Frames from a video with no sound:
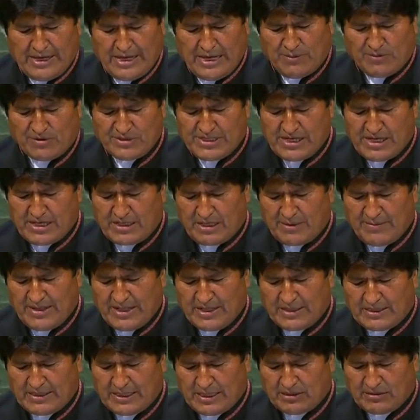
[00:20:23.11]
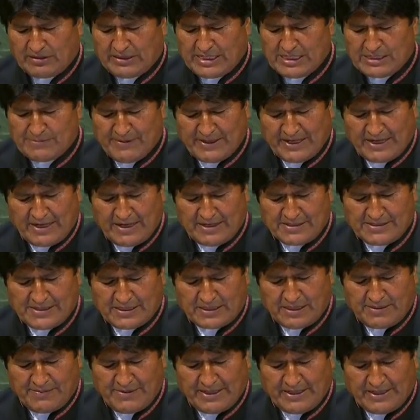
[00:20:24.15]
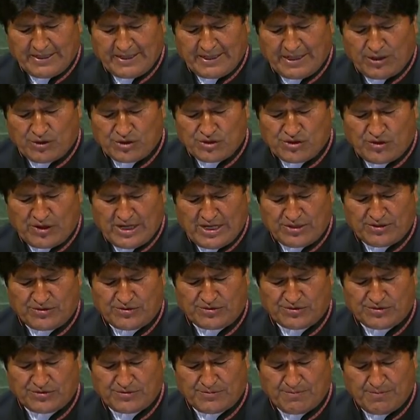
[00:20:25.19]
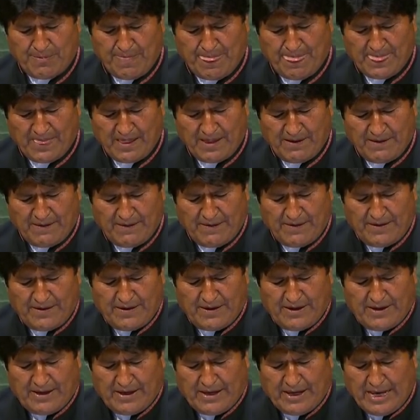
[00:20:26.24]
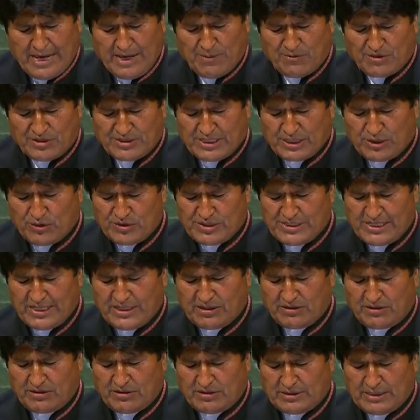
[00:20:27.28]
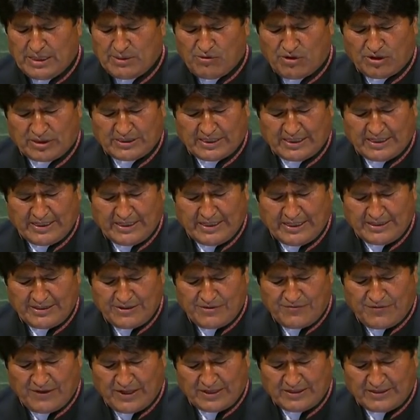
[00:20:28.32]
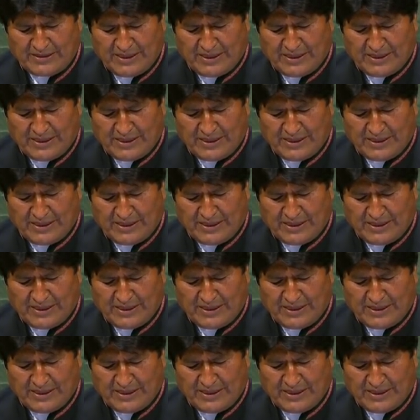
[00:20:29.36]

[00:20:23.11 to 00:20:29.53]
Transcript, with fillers: We have reduced extreme poverty from 37% to 17% in the last 10 years.